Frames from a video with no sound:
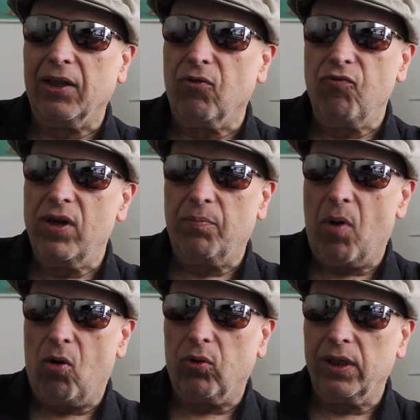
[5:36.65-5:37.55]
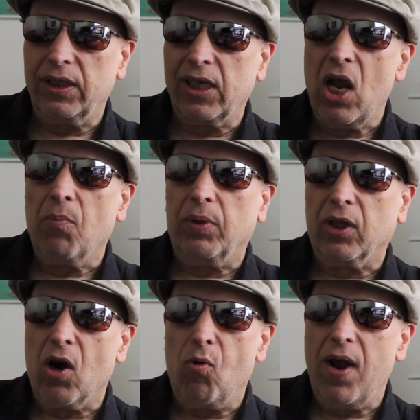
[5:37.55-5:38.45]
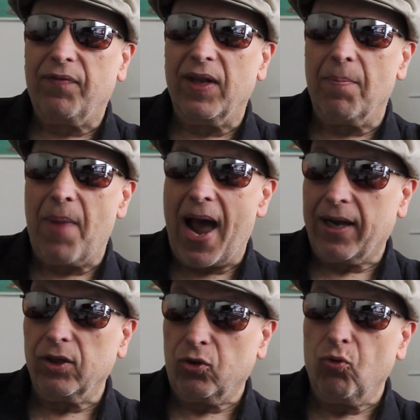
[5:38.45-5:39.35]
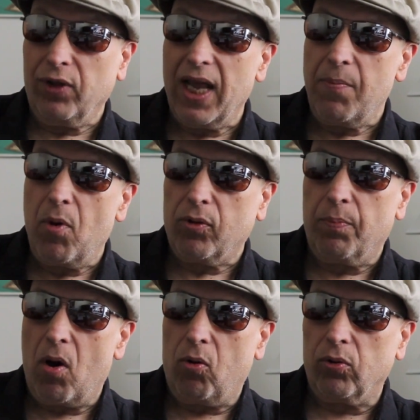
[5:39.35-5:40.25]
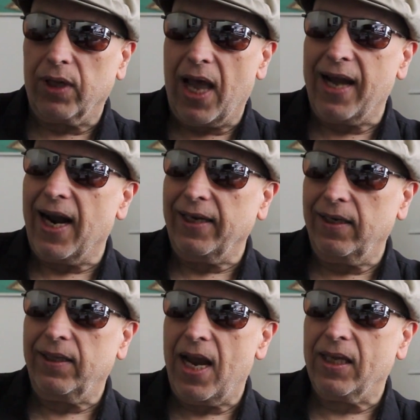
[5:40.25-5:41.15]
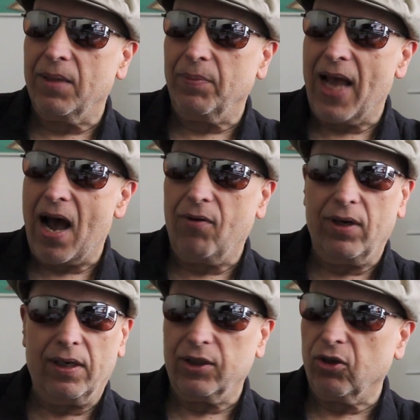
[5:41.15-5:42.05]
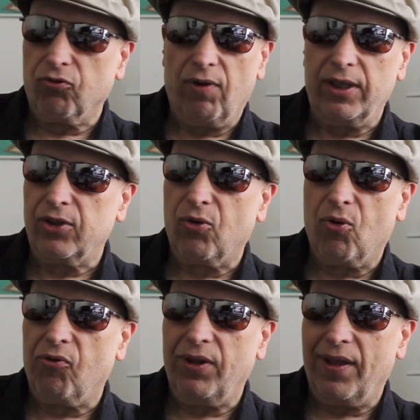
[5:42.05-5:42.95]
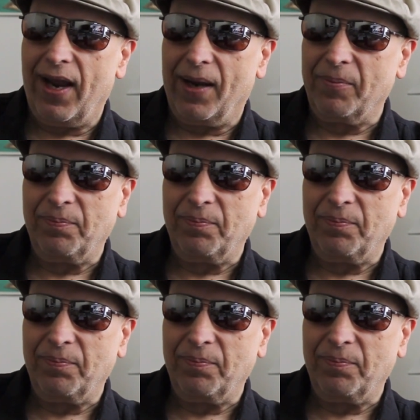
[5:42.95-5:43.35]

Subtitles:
real bowlers, but to go after the backers, who they both bowled, and I did take them down, and there's a great story there.